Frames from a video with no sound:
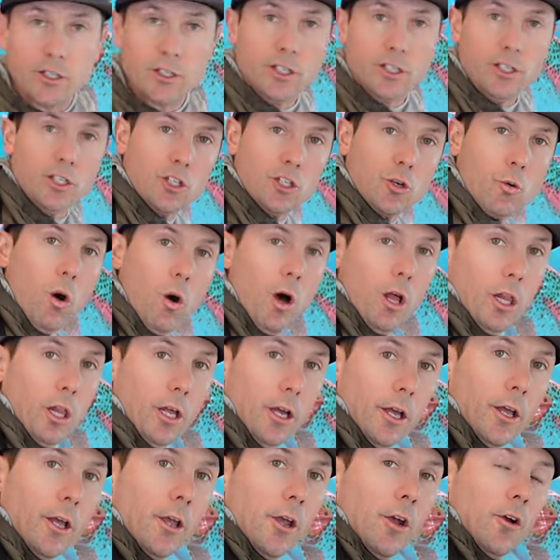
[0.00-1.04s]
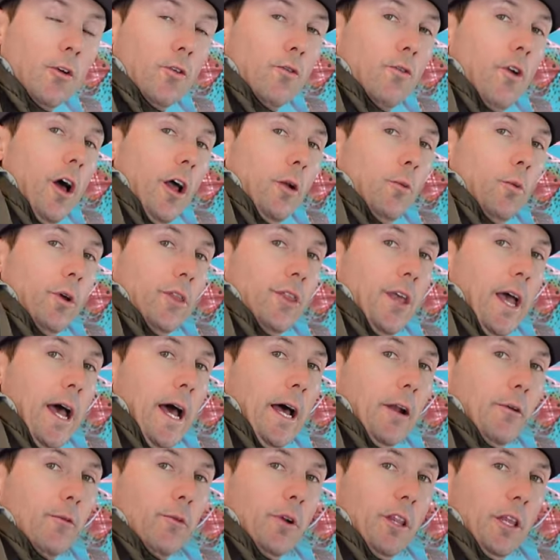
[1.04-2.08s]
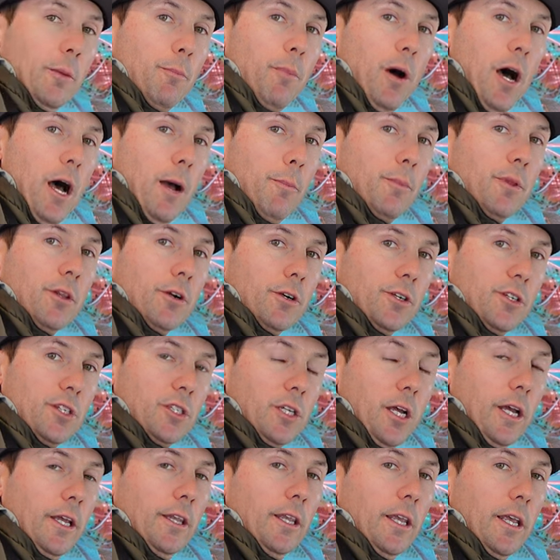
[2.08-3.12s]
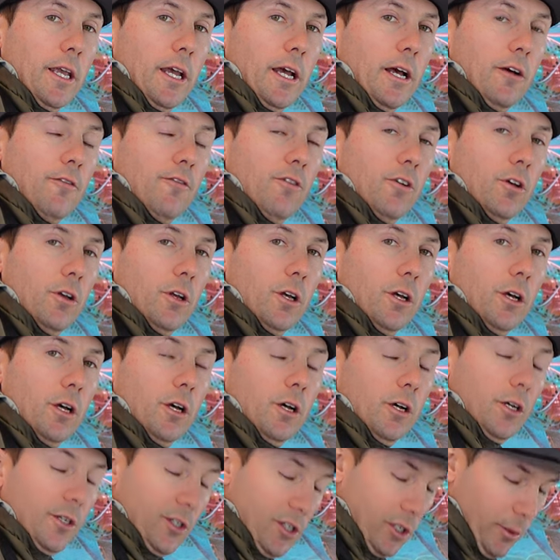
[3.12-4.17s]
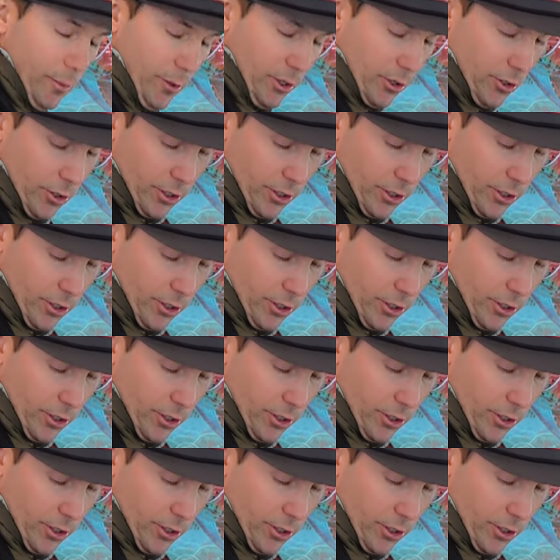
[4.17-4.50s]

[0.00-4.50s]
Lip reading: to see Skwala run with that really popular design they have on some of their